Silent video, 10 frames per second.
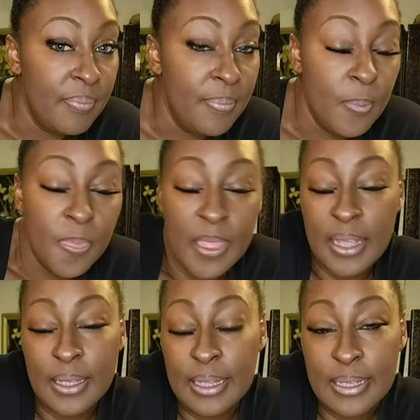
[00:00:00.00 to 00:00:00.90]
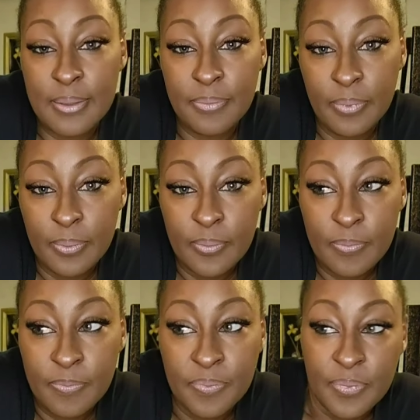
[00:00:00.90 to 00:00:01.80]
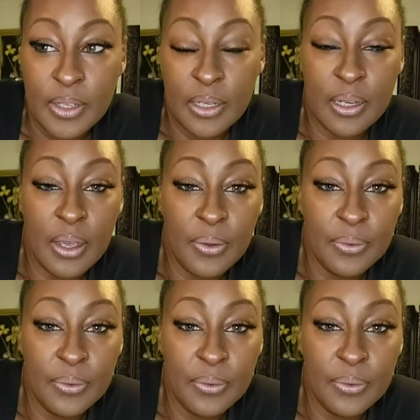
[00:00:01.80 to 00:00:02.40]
Like, uh, you know?